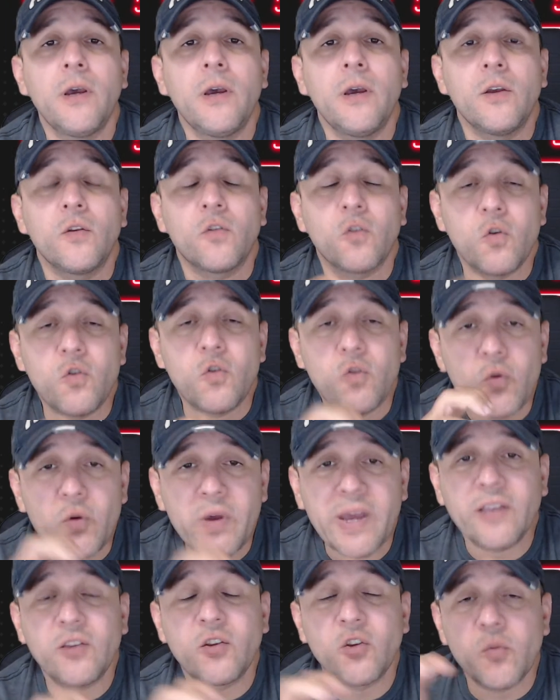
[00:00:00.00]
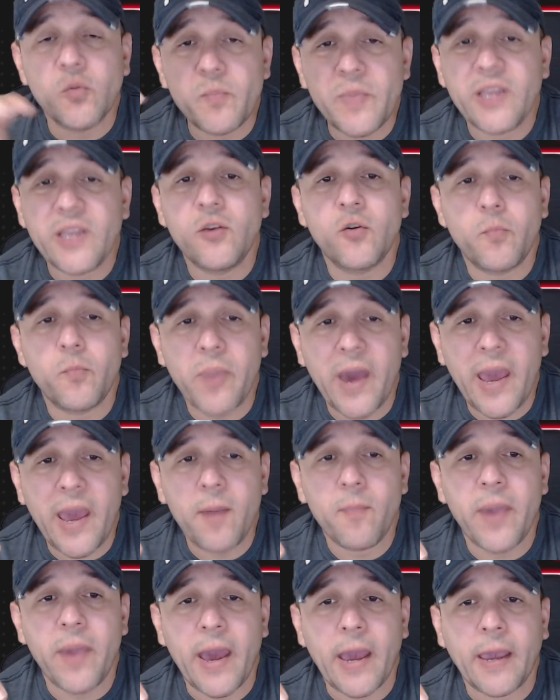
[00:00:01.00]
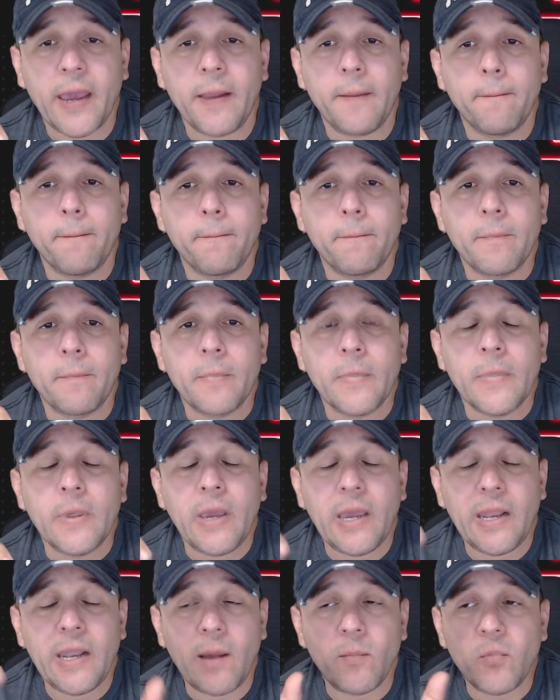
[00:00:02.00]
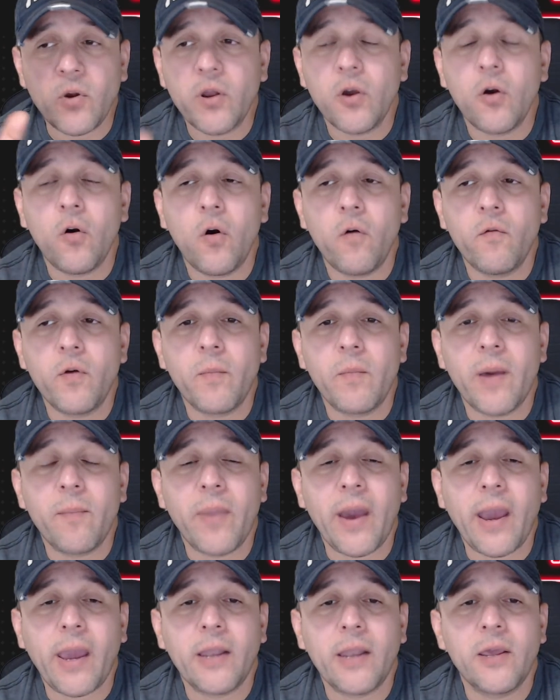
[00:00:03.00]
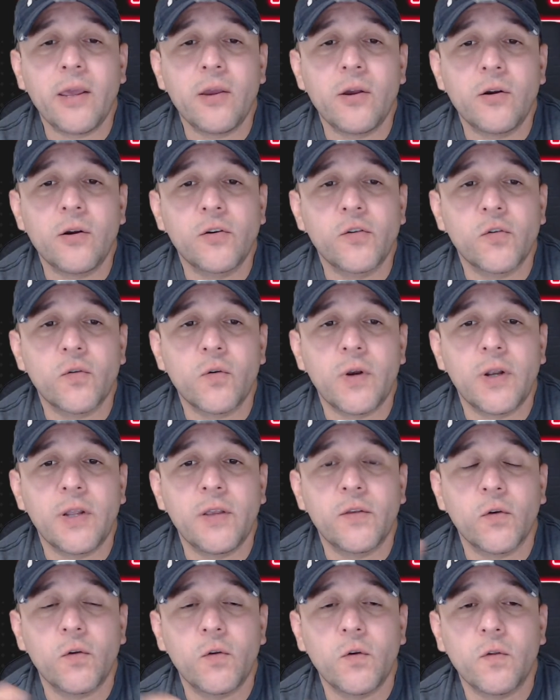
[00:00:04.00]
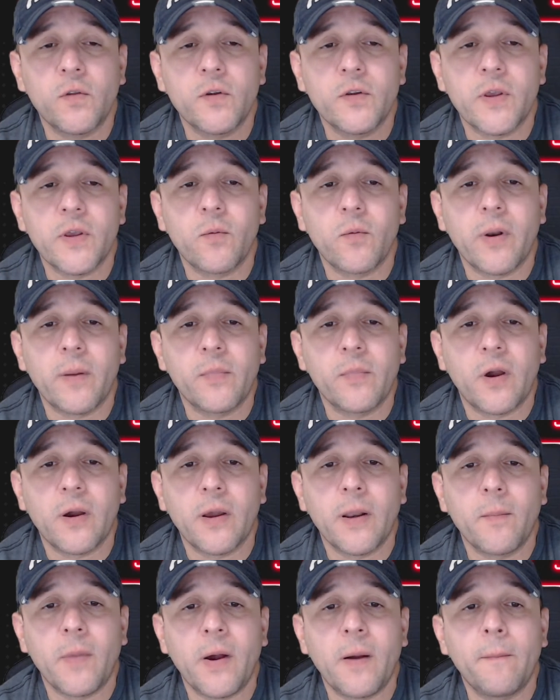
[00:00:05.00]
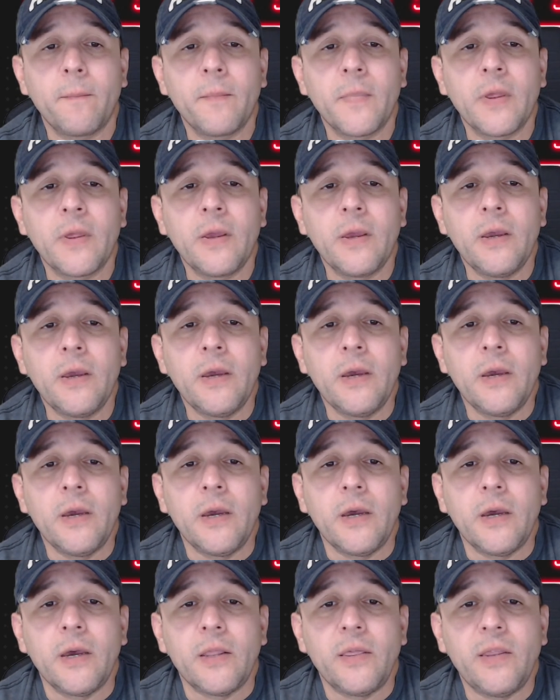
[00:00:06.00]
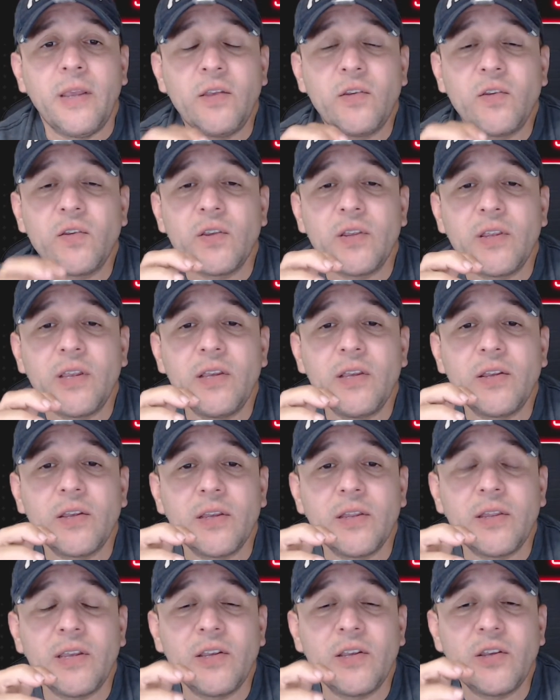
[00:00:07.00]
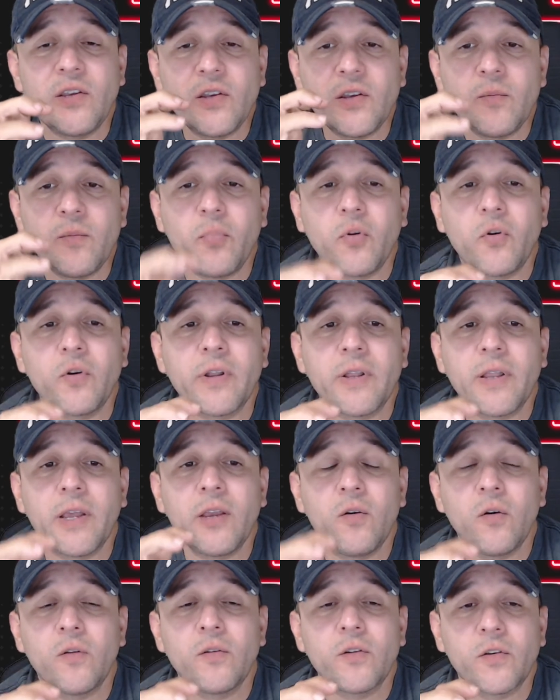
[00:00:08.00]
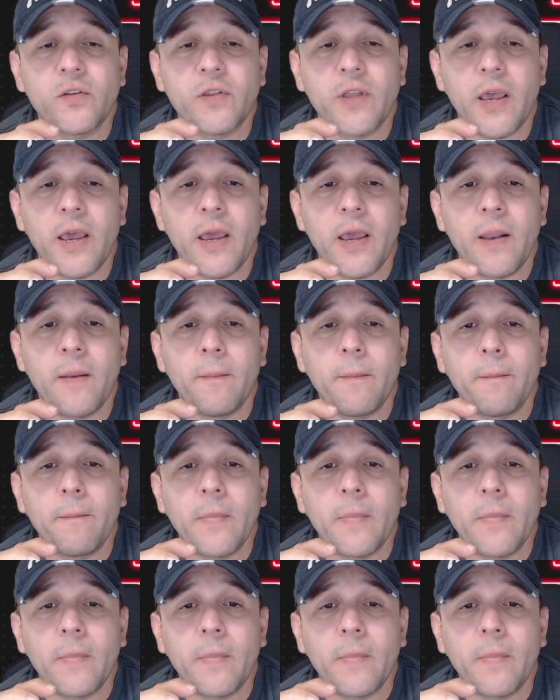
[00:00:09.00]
so you can submit your pay packet. And I'm gonna go over my packet here shortly so you understand what I'm talking about. This is important that you understand